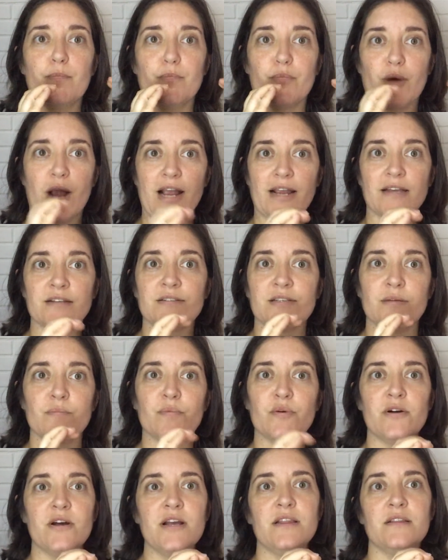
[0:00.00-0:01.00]
Brackets and
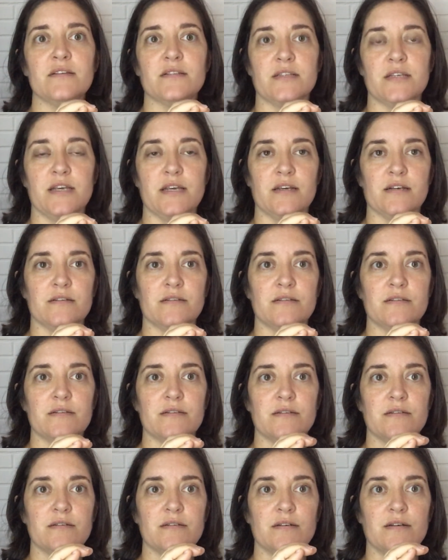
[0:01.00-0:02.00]
parentheses
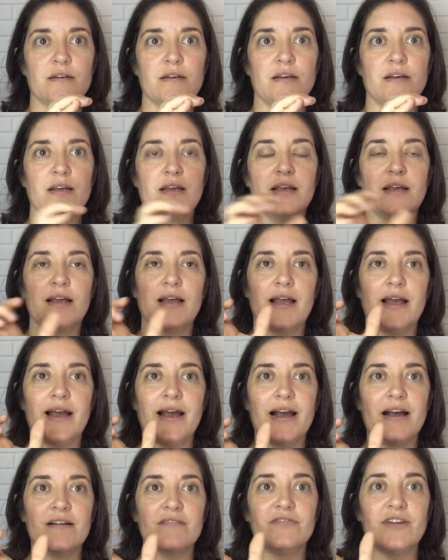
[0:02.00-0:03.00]

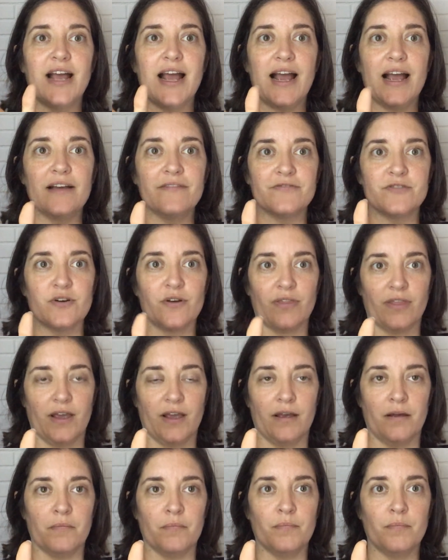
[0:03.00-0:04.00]
have after
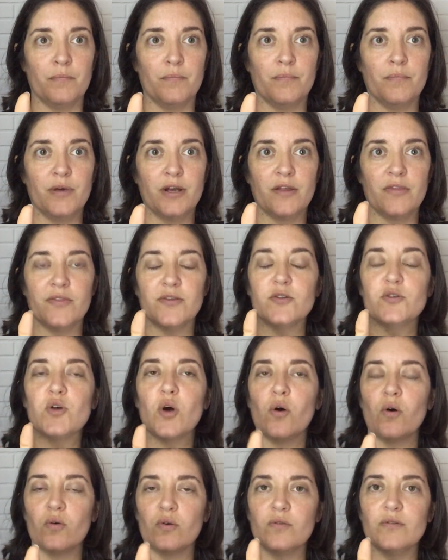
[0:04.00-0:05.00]
them the
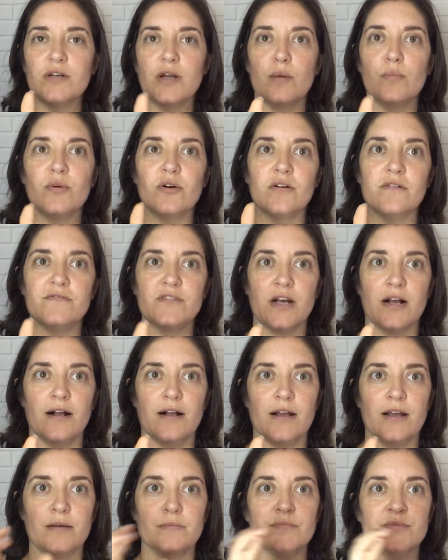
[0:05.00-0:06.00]
total number of
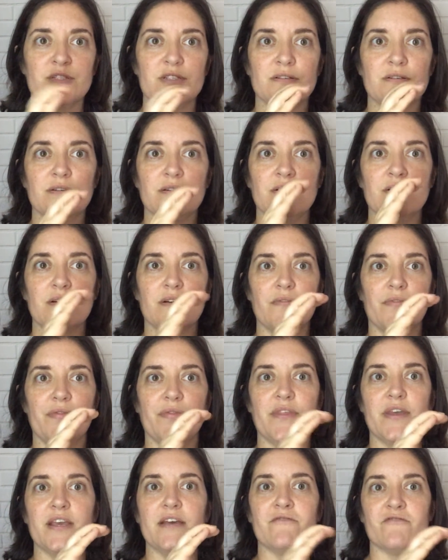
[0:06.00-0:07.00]
times
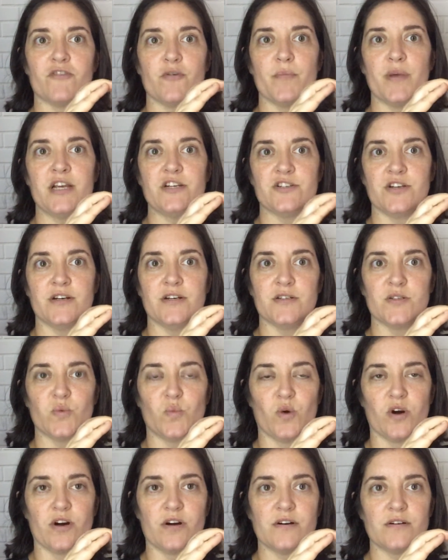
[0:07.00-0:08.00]
the information is
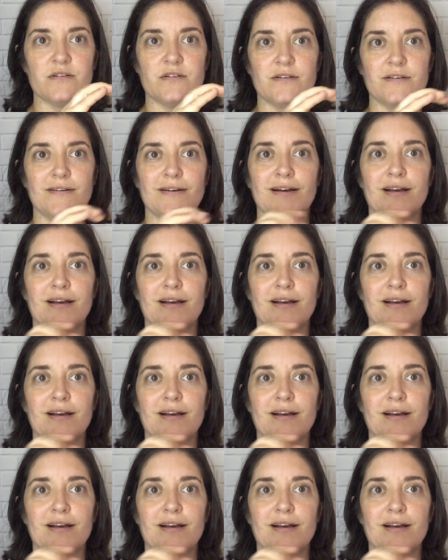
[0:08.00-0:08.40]
worked.